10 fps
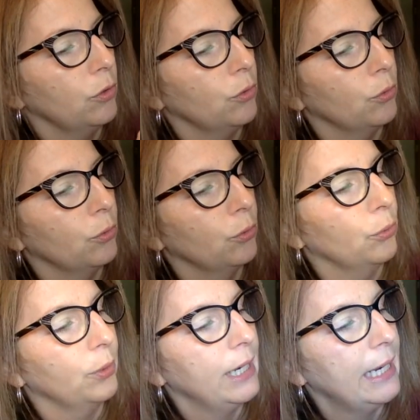
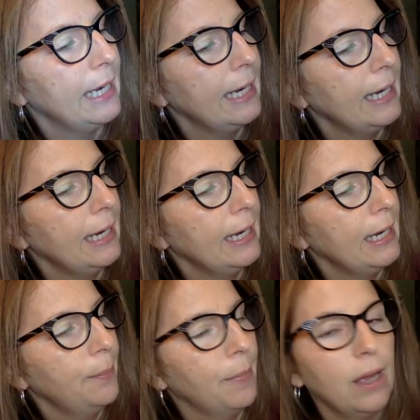
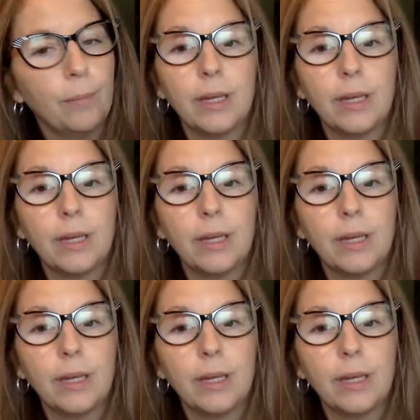dream,